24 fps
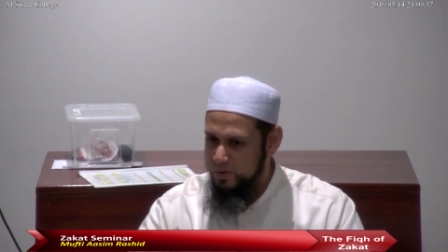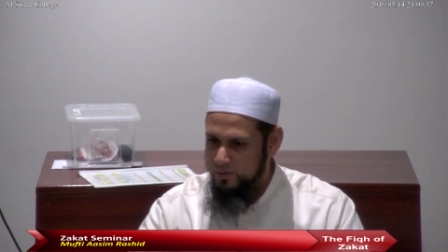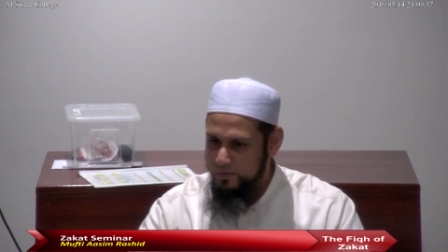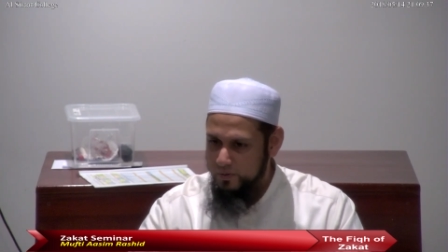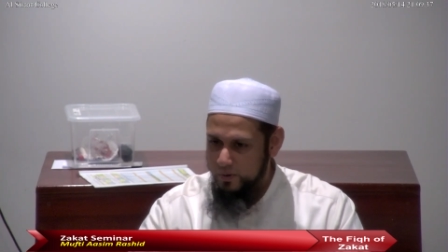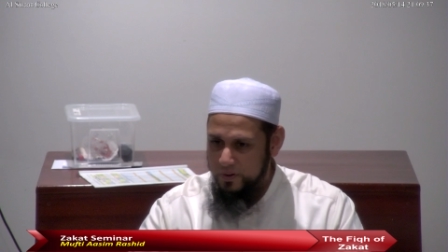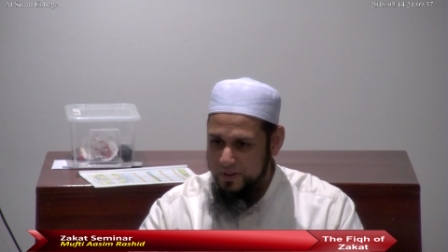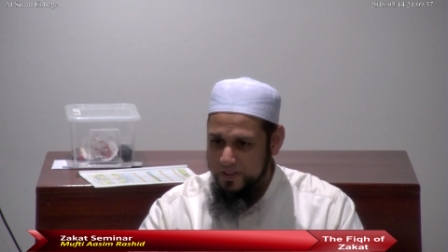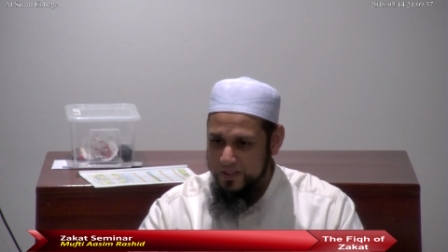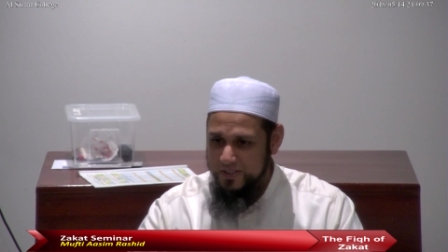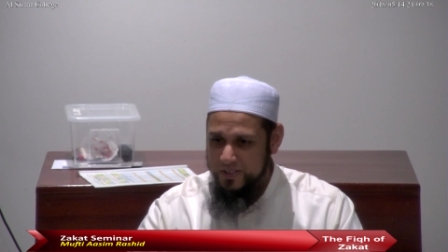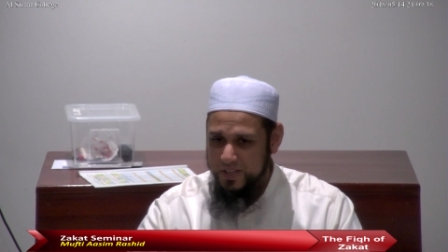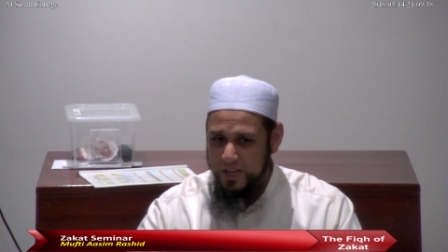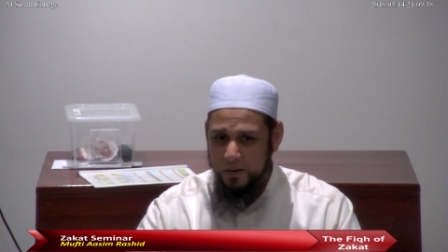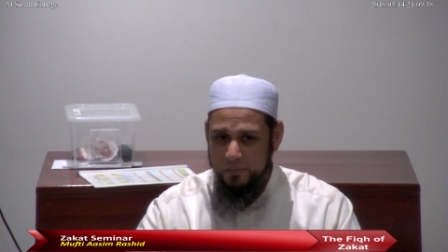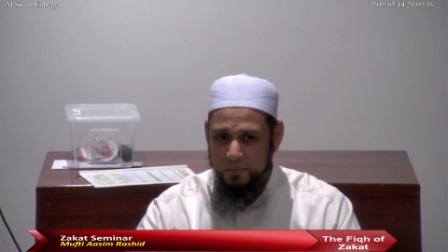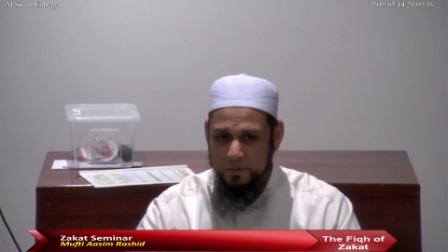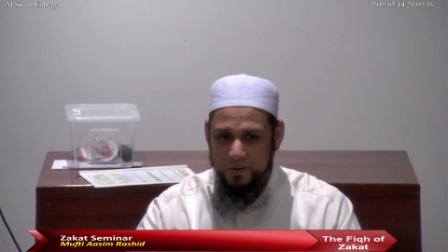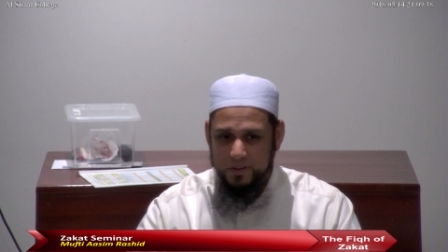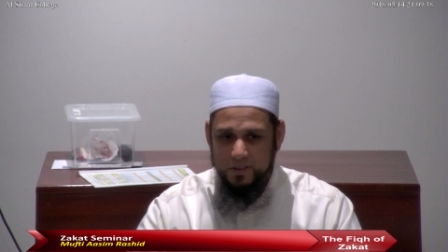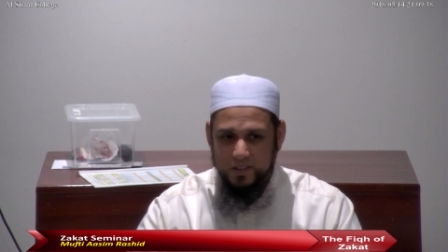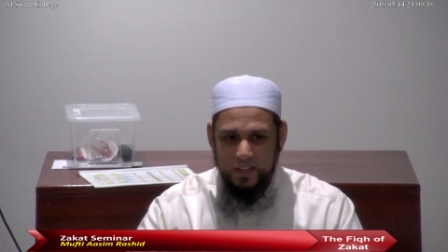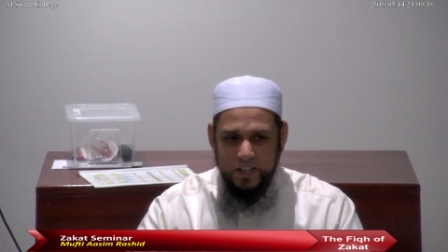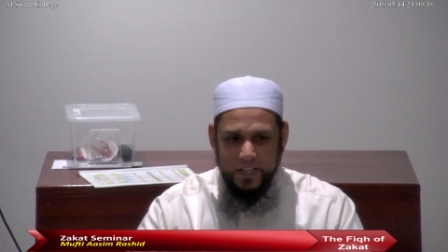So for
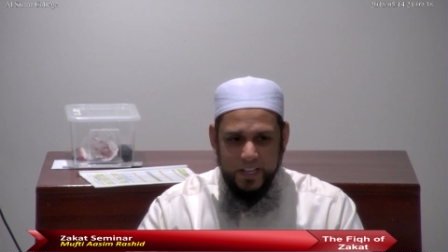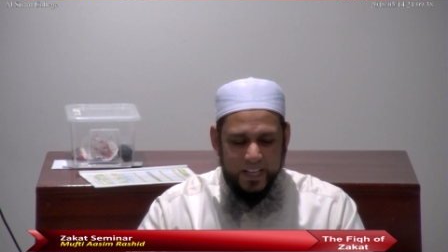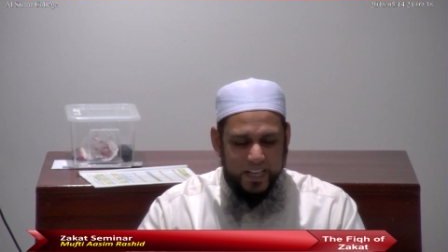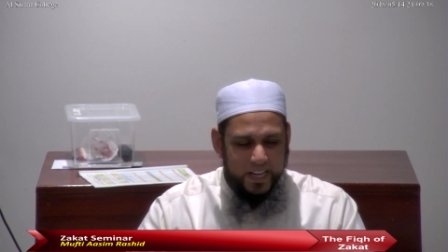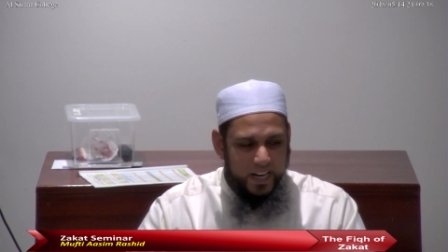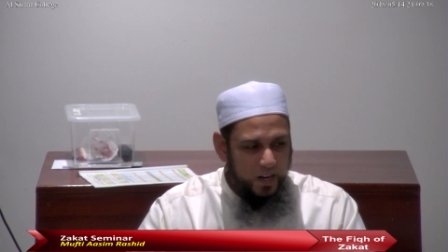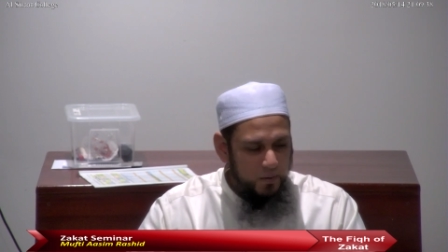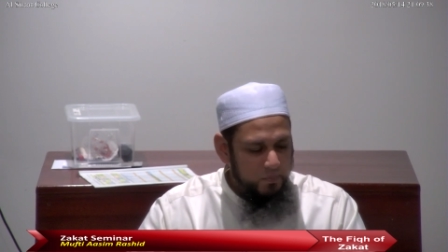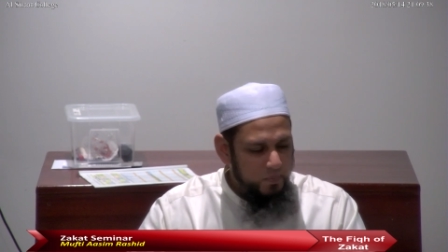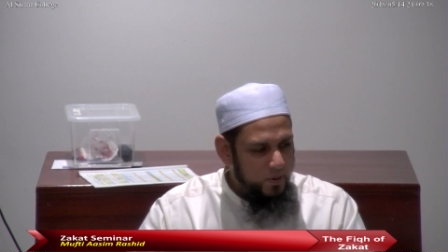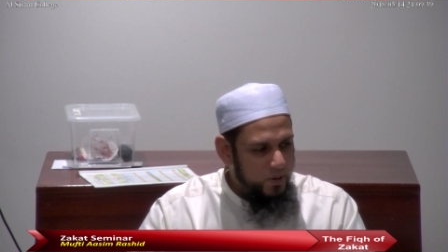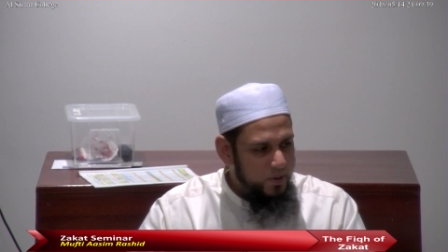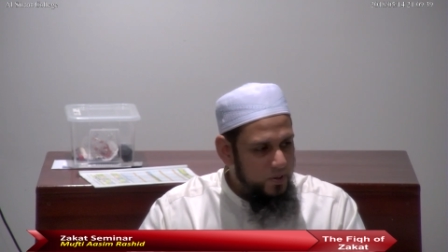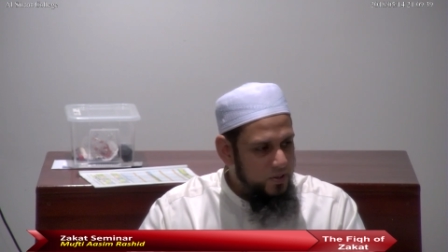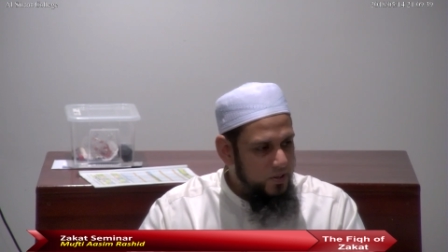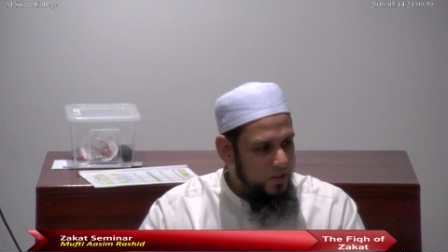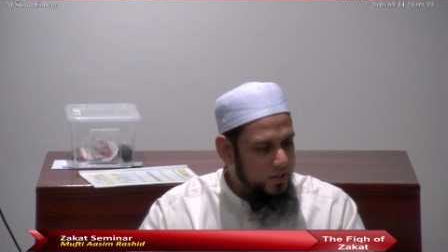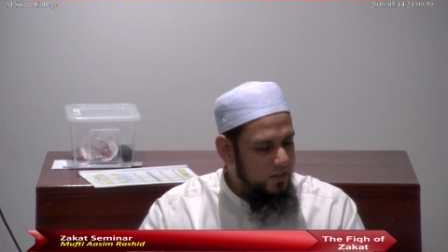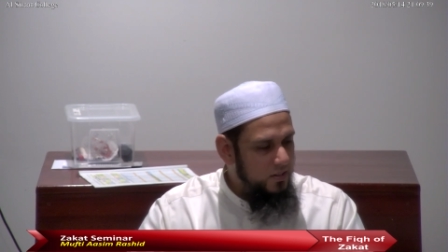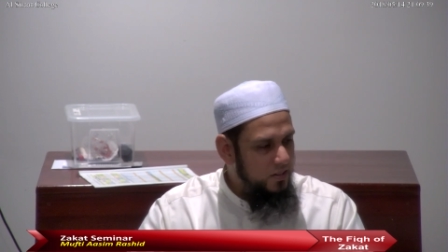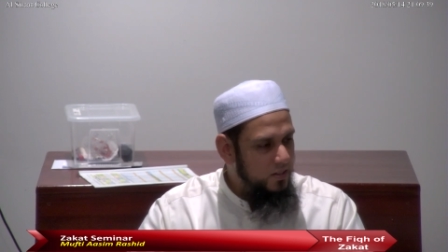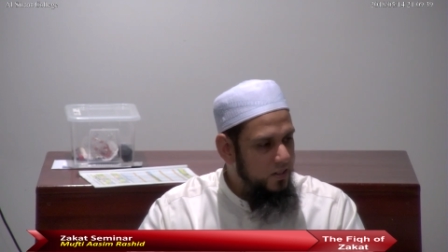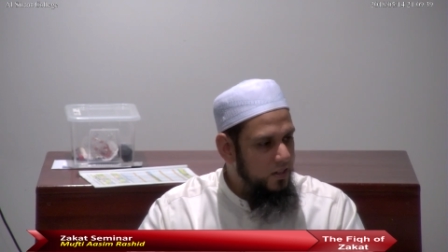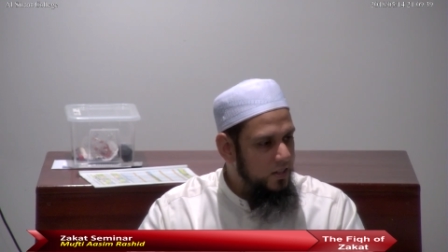example, a
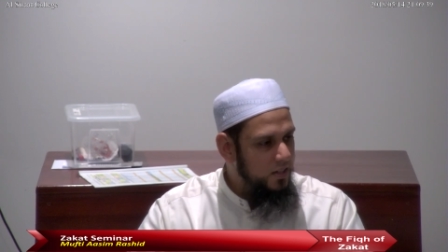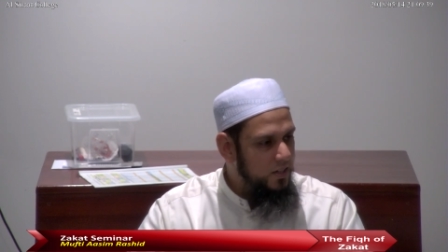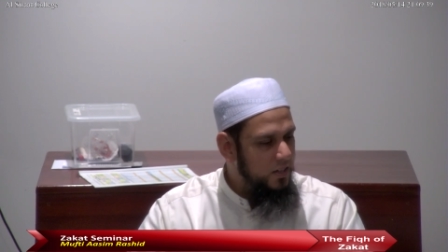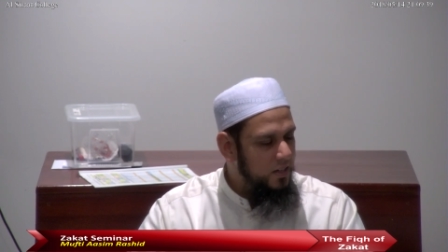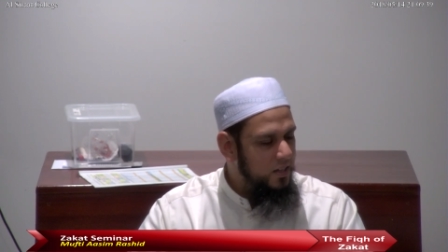person